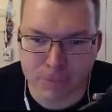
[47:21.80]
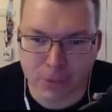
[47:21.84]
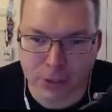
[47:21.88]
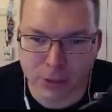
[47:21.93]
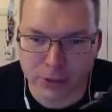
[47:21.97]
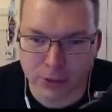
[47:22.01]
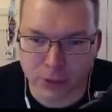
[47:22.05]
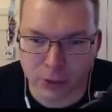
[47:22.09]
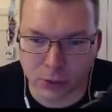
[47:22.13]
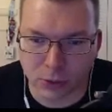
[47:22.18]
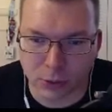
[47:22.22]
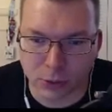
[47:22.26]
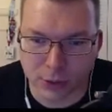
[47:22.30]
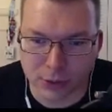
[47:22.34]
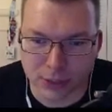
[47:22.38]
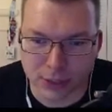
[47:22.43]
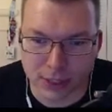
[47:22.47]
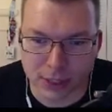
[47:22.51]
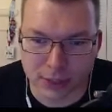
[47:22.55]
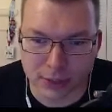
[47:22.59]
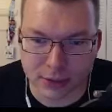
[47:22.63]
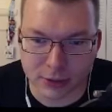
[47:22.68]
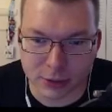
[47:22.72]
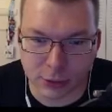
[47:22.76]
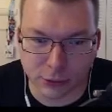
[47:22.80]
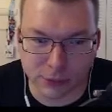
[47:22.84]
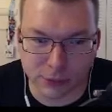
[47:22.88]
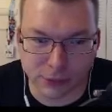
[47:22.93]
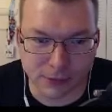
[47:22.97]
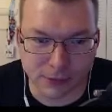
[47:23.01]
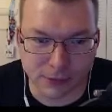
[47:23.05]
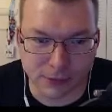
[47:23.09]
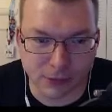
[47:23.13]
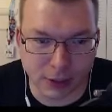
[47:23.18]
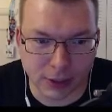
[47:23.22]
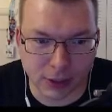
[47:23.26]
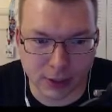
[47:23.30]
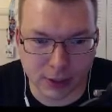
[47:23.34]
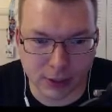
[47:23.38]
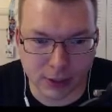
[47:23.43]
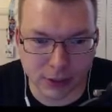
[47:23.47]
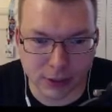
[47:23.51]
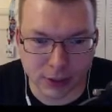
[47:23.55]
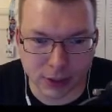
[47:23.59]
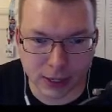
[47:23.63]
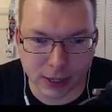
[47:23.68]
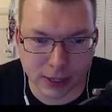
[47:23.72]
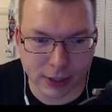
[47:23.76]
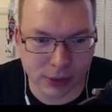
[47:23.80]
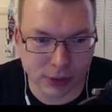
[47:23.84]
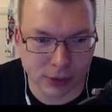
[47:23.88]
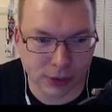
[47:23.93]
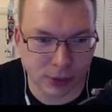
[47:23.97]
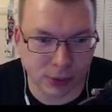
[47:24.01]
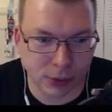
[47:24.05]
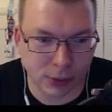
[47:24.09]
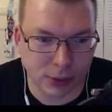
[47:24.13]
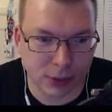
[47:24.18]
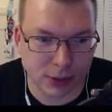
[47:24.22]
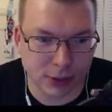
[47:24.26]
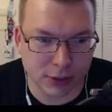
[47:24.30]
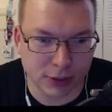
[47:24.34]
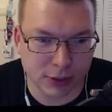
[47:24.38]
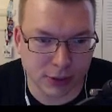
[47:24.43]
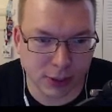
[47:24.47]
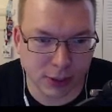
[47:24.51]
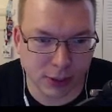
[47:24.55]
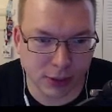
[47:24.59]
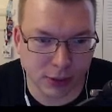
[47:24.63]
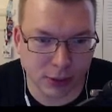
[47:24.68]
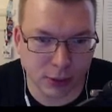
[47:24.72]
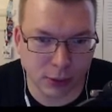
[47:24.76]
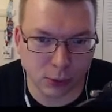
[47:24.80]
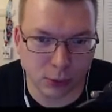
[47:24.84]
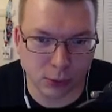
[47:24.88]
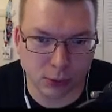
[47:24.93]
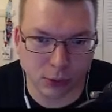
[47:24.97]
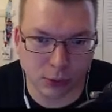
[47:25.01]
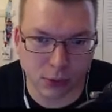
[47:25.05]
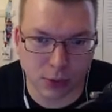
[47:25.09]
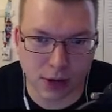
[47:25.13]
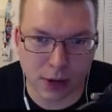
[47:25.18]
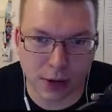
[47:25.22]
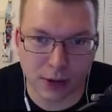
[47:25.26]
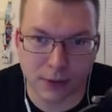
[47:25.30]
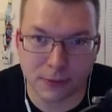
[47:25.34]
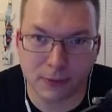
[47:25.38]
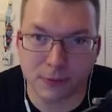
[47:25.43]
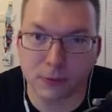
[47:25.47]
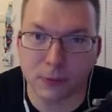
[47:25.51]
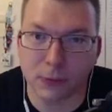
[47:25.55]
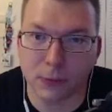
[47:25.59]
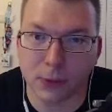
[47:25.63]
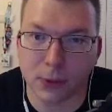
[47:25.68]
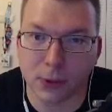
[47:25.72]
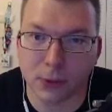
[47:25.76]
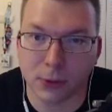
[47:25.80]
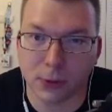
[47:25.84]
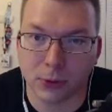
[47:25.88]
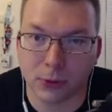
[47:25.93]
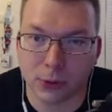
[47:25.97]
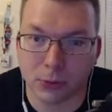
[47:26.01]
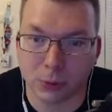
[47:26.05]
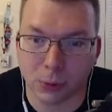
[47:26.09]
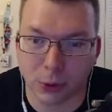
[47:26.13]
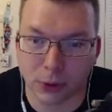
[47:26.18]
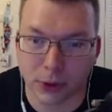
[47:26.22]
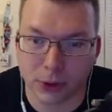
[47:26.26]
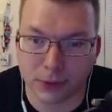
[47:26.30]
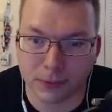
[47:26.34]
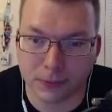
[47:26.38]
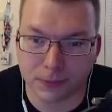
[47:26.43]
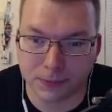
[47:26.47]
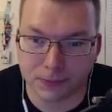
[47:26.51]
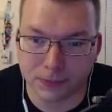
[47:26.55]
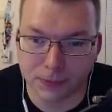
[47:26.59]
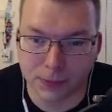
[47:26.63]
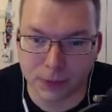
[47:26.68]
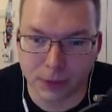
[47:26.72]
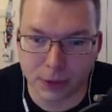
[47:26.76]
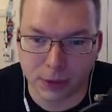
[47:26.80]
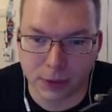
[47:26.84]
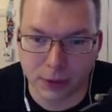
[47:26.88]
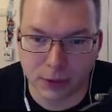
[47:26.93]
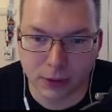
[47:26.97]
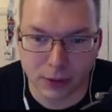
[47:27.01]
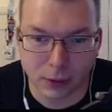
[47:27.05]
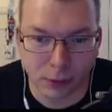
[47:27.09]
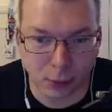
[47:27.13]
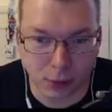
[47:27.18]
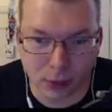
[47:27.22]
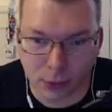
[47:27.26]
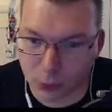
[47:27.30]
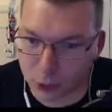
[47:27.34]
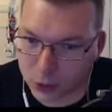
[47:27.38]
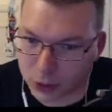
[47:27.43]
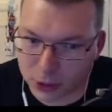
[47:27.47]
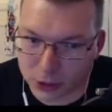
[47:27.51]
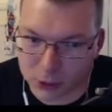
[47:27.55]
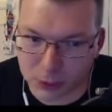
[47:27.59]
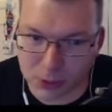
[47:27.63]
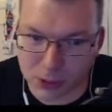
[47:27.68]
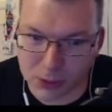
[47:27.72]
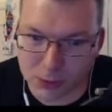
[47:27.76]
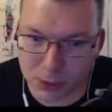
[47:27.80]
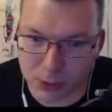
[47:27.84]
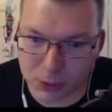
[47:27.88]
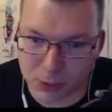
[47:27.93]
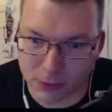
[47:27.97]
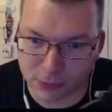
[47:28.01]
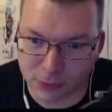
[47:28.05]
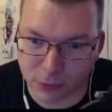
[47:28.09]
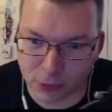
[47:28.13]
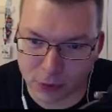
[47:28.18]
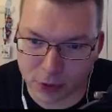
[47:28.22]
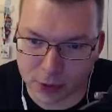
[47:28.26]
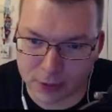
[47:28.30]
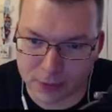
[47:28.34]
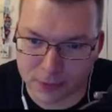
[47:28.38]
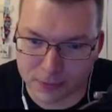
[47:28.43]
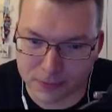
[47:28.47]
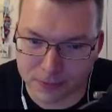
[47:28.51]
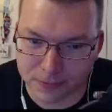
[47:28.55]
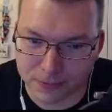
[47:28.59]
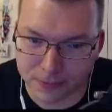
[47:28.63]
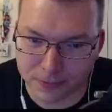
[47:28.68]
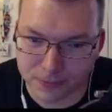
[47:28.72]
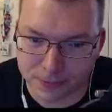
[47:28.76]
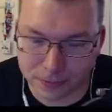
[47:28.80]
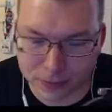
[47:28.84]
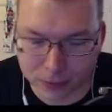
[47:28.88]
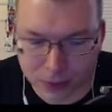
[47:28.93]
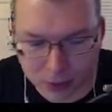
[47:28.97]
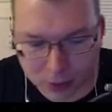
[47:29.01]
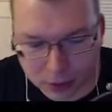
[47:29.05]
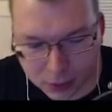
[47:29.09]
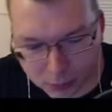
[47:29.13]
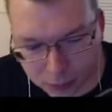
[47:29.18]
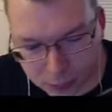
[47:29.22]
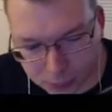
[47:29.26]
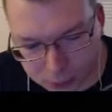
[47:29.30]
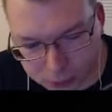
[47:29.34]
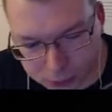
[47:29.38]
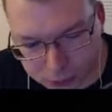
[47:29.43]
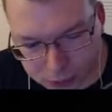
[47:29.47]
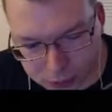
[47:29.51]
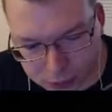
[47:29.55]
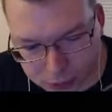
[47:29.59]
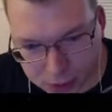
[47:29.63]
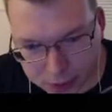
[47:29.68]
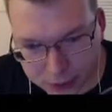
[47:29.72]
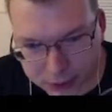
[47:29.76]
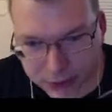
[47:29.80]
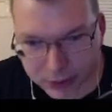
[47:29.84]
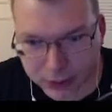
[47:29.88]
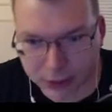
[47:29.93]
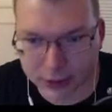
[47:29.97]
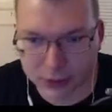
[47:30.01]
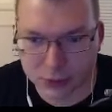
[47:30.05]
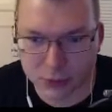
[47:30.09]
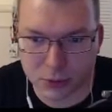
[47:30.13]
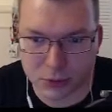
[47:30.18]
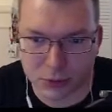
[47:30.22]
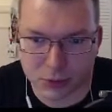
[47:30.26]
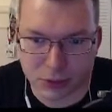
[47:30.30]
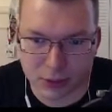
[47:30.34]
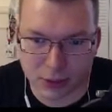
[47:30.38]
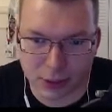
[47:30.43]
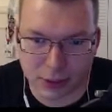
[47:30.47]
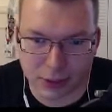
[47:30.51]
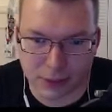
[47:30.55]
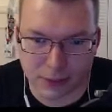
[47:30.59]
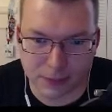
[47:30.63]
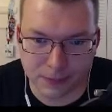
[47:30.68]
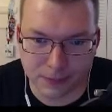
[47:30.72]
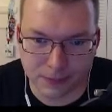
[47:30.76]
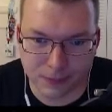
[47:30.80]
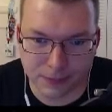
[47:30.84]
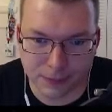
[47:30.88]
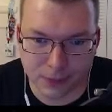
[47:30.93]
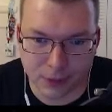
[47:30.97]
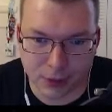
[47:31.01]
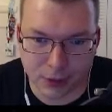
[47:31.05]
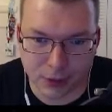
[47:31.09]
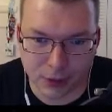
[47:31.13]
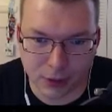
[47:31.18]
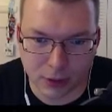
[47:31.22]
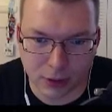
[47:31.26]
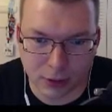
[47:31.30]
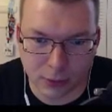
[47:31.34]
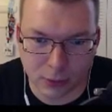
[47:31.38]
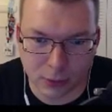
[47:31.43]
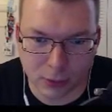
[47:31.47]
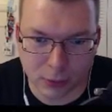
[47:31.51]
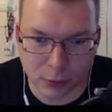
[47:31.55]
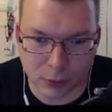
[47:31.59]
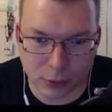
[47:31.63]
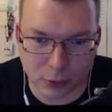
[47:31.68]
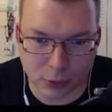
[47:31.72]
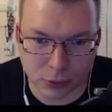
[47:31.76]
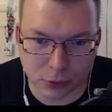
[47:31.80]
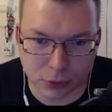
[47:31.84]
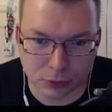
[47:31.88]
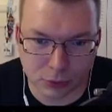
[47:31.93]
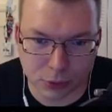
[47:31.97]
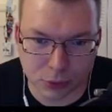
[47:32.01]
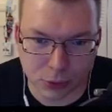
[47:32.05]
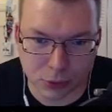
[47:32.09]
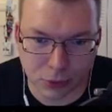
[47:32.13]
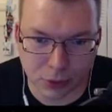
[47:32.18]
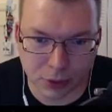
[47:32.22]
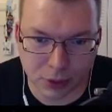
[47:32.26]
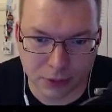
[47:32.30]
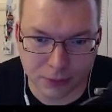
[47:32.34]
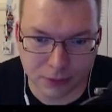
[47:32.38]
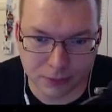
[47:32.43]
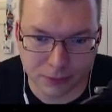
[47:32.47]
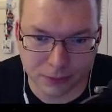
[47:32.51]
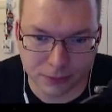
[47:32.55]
So once this gets to 250 / when this is yellow or green, we will deploy it. We won't hit spacebar before then. We will turn on SAS, which is T. We will turn to retrograde.